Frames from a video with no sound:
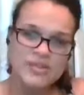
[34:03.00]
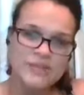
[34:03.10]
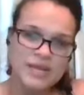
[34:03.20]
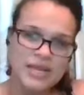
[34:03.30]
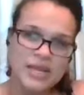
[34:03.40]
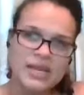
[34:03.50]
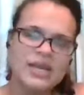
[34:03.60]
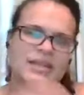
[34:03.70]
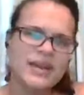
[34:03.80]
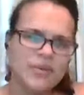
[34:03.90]
of money?
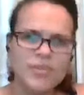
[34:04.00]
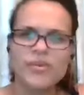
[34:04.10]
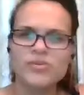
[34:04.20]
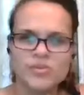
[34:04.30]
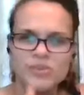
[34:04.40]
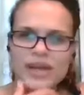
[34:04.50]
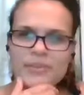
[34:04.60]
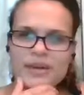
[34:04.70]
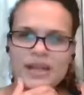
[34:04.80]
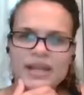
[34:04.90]
How do we multiply
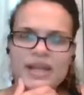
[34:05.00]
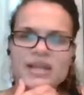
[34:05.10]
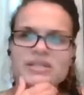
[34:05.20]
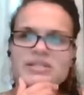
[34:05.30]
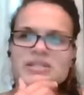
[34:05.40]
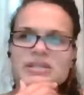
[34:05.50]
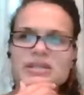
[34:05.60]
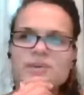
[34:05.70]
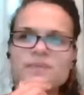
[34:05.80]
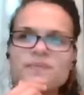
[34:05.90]
money? And
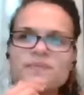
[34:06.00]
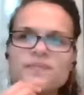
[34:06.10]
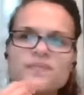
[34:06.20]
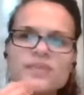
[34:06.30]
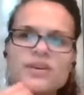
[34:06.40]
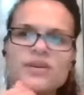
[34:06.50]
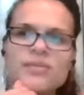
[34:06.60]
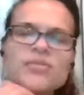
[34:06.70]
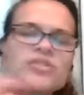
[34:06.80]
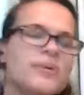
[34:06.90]

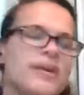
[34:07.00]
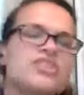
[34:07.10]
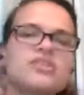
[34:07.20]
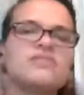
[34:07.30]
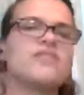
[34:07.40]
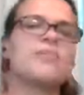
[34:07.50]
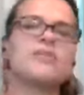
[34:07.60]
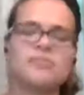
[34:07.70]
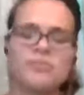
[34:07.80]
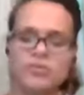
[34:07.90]
multiplication is very
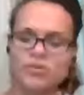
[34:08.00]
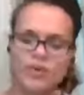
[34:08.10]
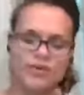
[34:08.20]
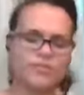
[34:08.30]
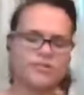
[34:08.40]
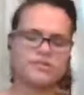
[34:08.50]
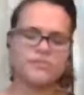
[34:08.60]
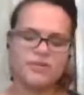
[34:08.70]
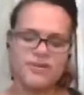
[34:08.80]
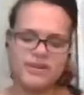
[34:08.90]
much biblical wealth
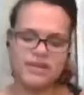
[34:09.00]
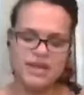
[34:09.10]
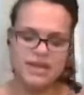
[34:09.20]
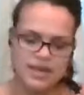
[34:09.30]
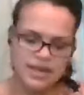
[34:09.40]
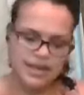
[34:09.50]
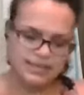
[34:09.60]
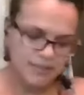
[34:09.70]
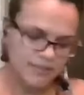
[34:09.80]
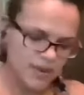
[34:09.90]
principle and
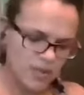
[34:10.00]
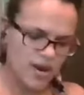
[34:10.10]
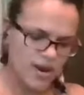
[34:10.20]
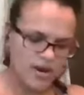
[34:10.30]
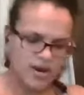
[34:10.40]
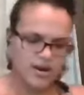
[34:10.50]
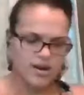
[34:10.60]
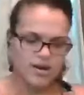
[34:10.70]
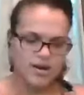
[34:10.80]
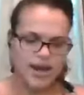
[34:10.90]
it's something where
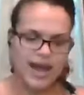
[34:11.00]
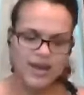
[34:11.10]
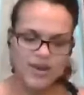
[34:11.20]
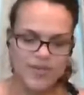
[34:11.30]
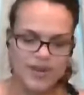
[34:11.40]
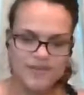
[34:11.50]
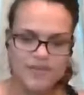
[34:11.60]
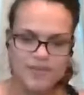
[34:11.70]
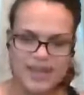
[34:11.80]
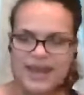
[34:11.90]
I know that
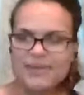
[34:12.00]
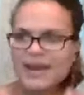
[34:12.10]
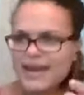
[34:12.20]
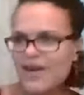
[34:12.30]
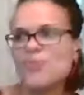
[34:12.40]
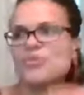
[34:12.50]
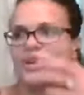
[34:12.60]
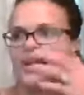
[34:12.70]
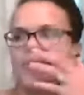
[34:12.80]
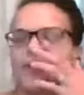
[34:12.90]
for me, right now, I'm
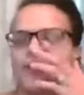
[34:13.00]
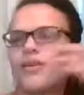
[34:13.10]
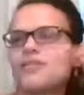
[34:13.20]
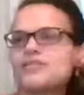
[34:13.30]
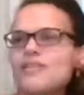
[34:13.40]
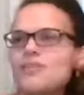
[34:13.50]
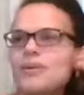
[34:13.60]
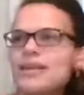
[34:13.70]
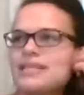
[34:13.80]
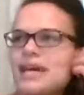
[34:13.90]
reading a book called The Seven
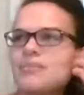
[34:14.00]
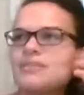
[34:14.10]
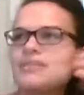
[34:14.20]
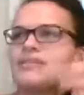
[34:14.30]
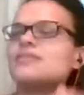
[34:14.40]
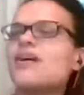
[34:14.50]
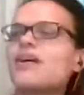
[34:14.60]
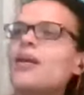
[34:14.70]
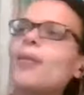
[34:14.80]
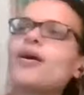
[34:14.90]
Money Types and
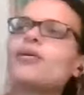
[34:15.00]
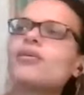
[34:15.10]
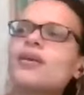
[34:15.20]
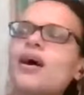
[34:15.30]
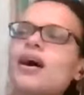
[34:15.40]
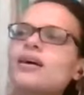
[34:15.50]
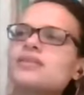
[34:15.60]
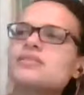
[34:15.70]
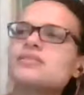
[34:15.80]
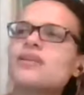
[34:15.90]
talking about uh,
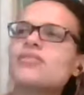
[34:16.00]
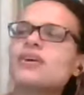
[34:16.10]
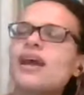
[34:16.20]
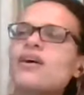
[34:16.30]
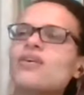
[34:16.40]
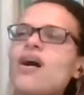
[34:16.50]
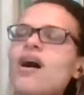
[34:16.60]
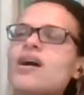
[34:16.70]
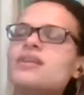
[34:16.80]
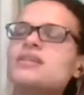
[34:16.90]
discovering how
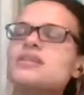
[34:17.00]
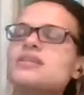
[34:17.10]
God